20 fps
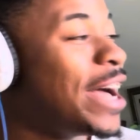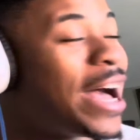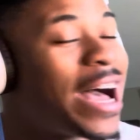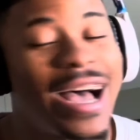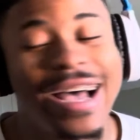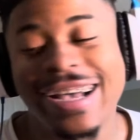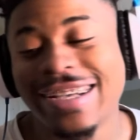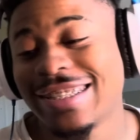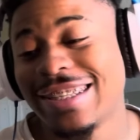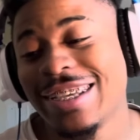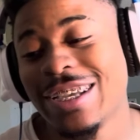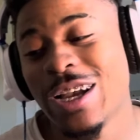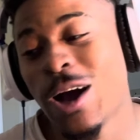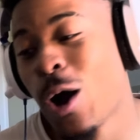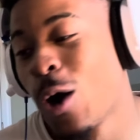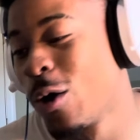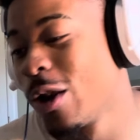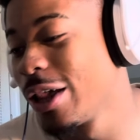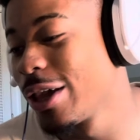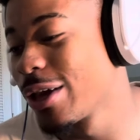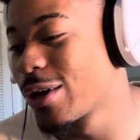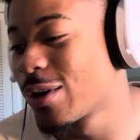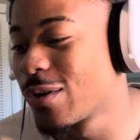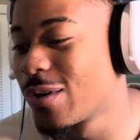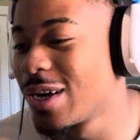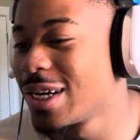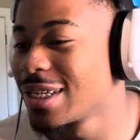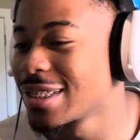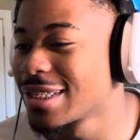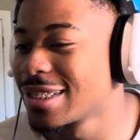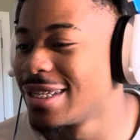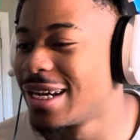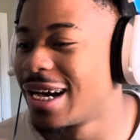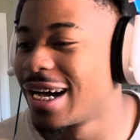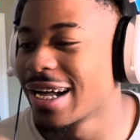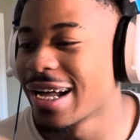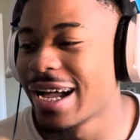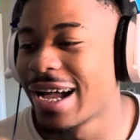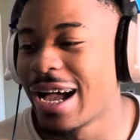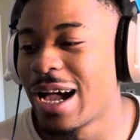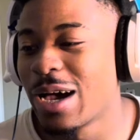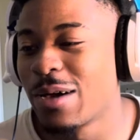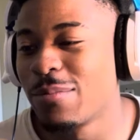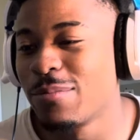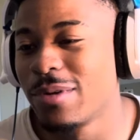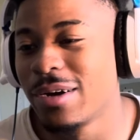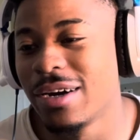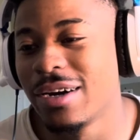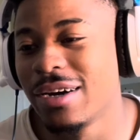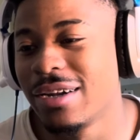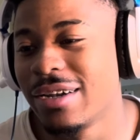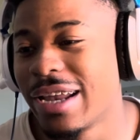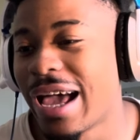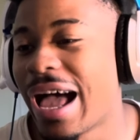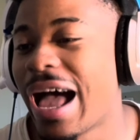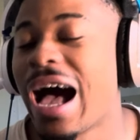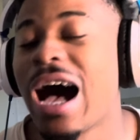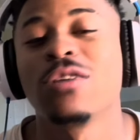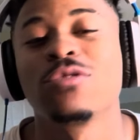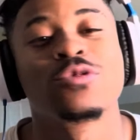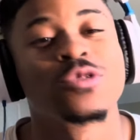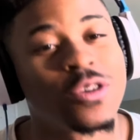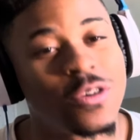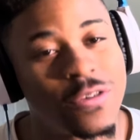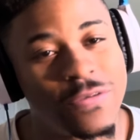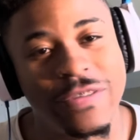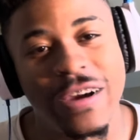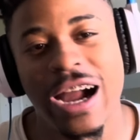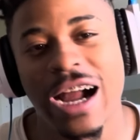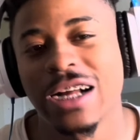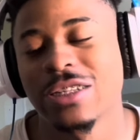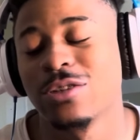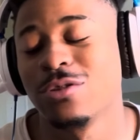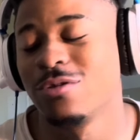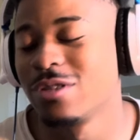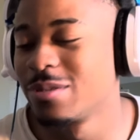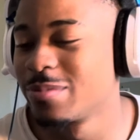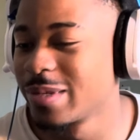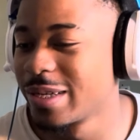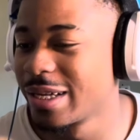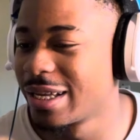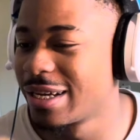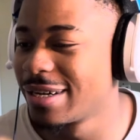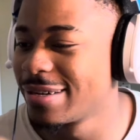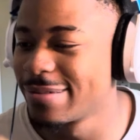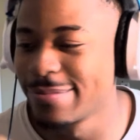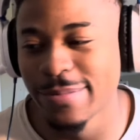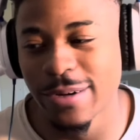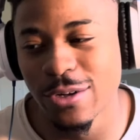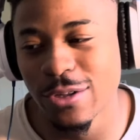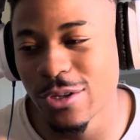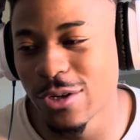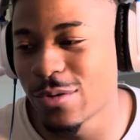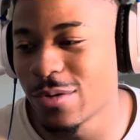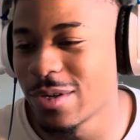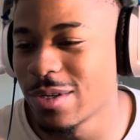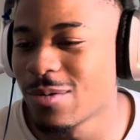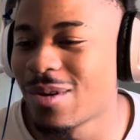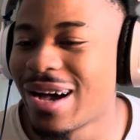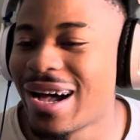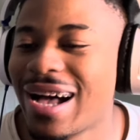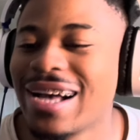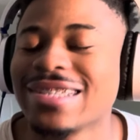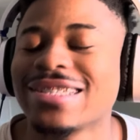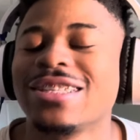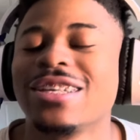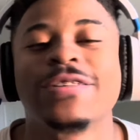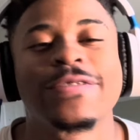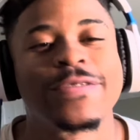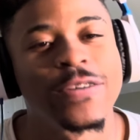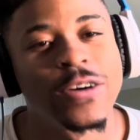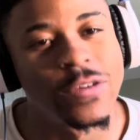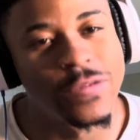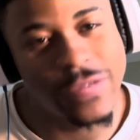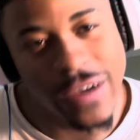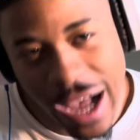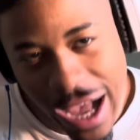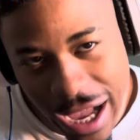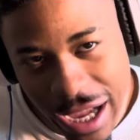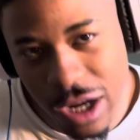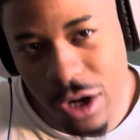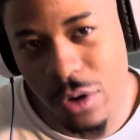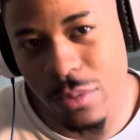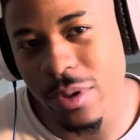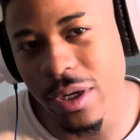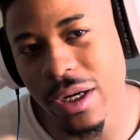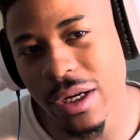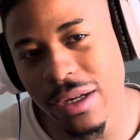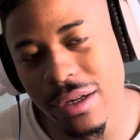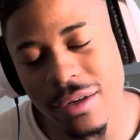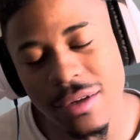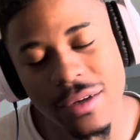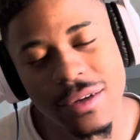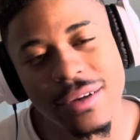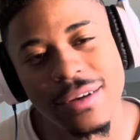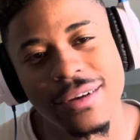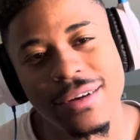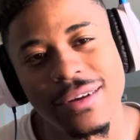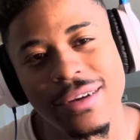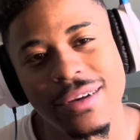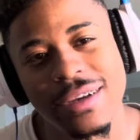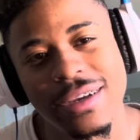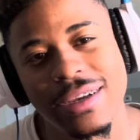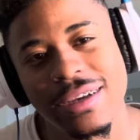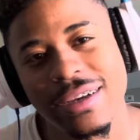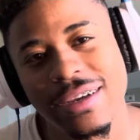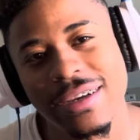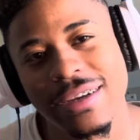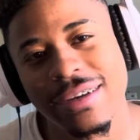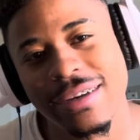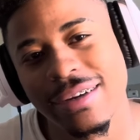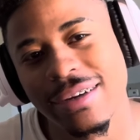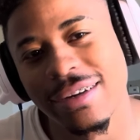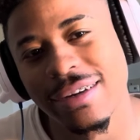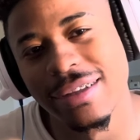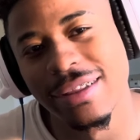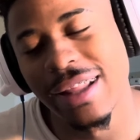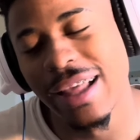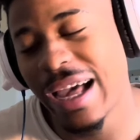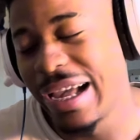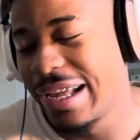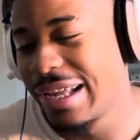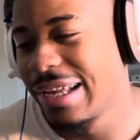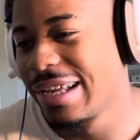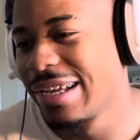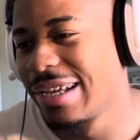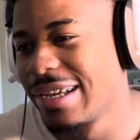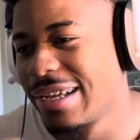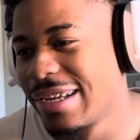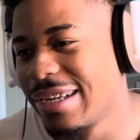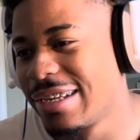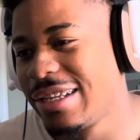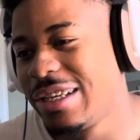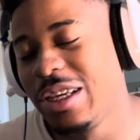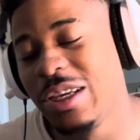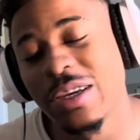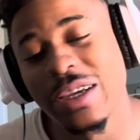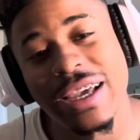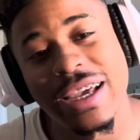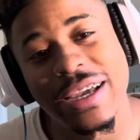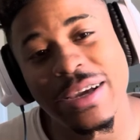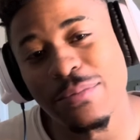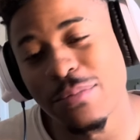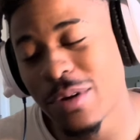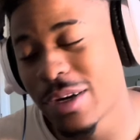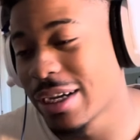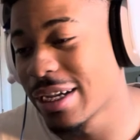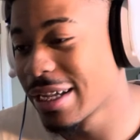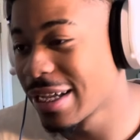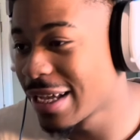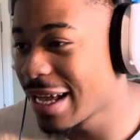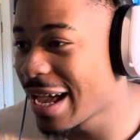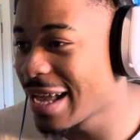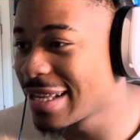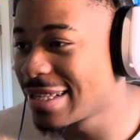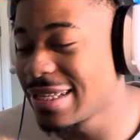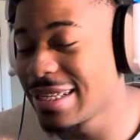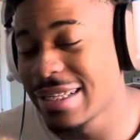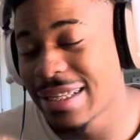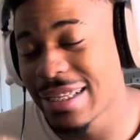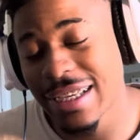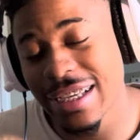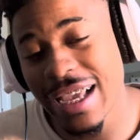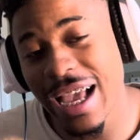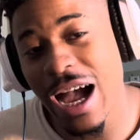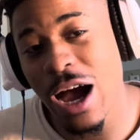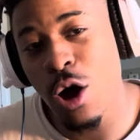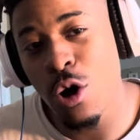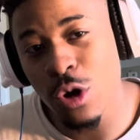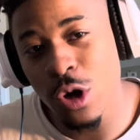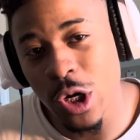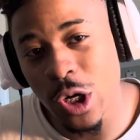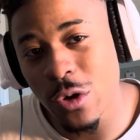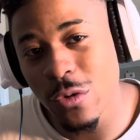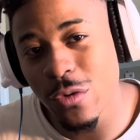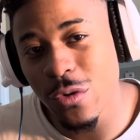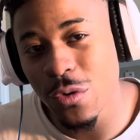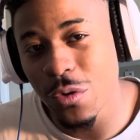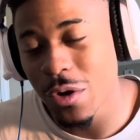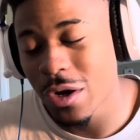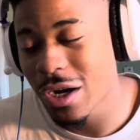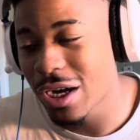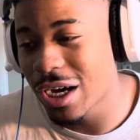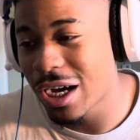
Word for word: That's the only question I got, bro. The house was on fire too at the beginning. know the question. Why stuff on fire, bro? Like these, kids, bro. Can, ATEEZ, can y'all go?